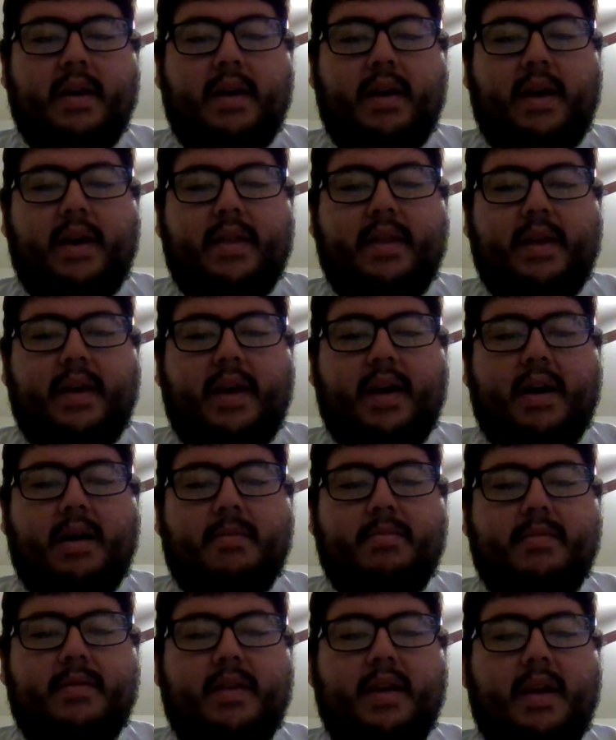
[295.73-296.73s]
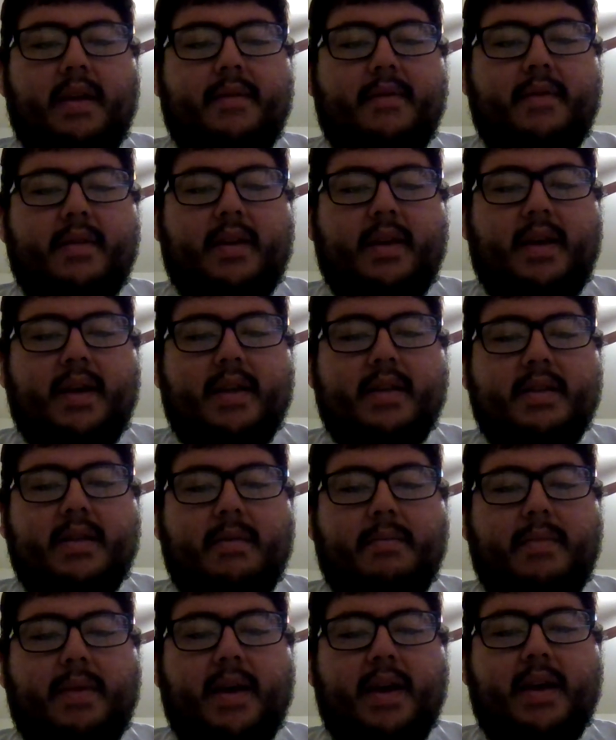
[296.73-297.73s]
And they helped David against the
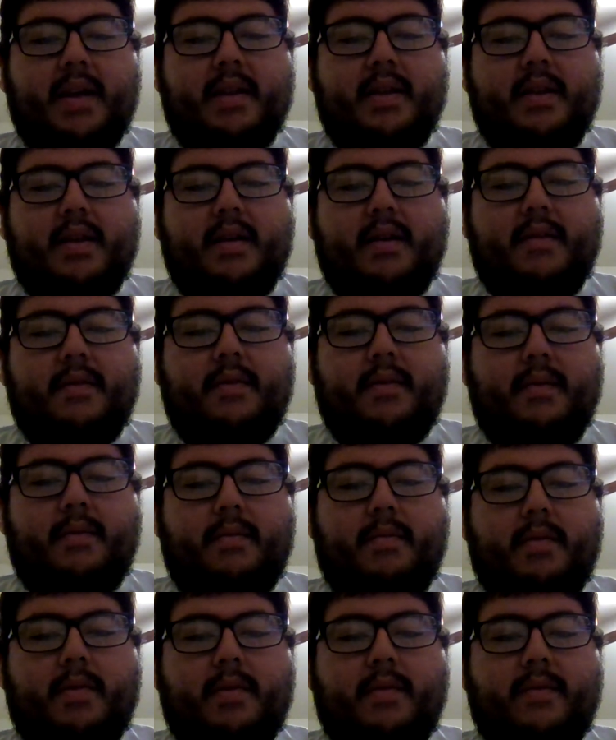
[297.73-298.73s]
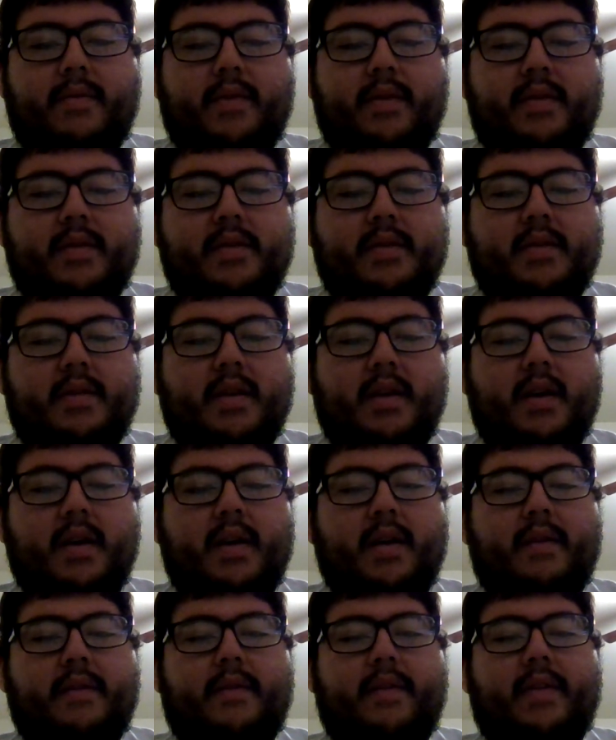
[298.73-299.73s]
band of the rovers,
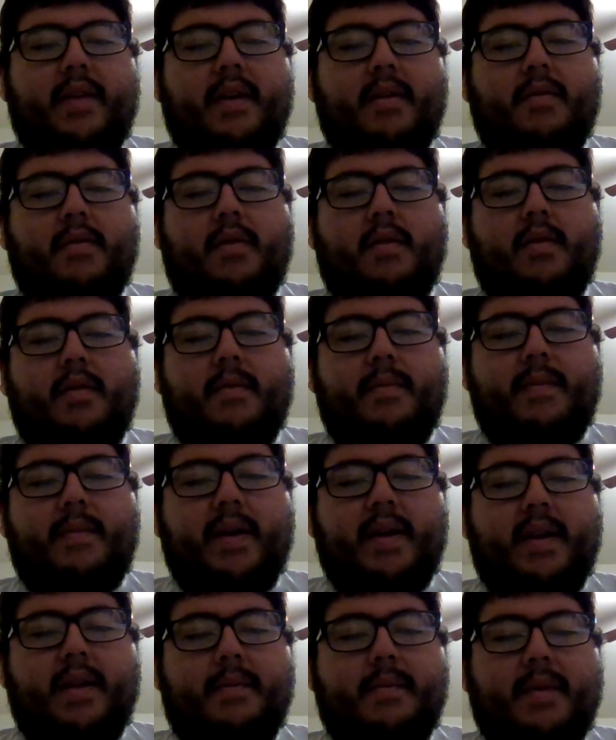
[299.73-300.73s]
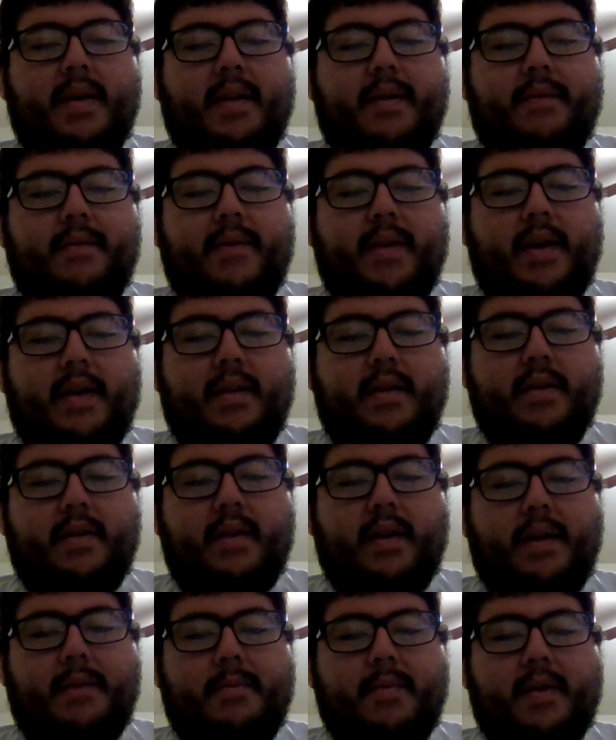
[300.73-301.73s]
for they were all mighty men of valor,
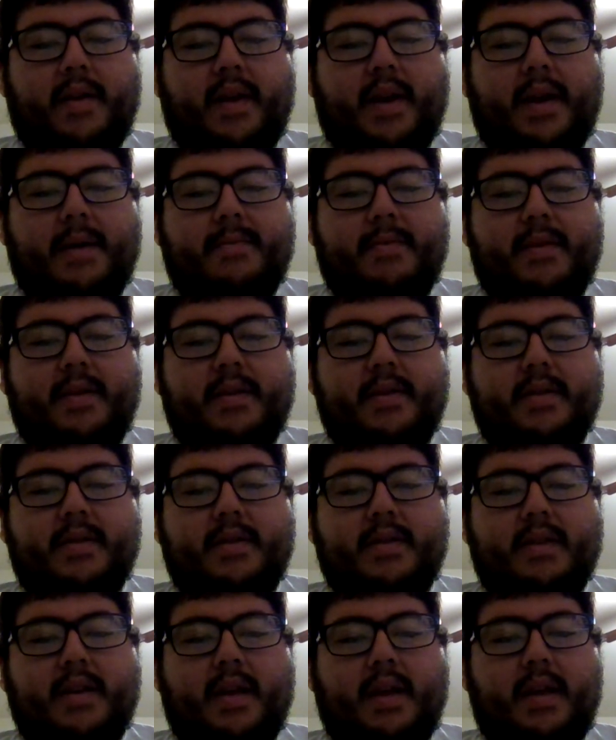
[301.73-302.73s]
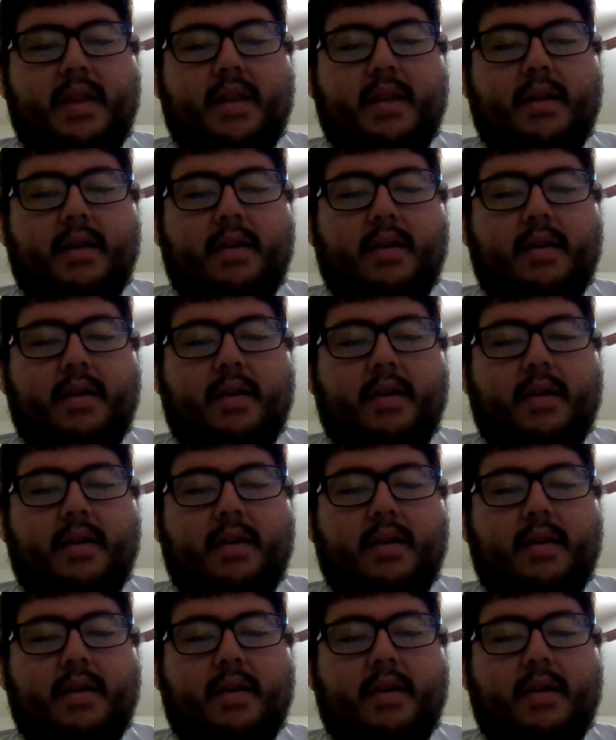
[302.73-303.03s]
and were captains in the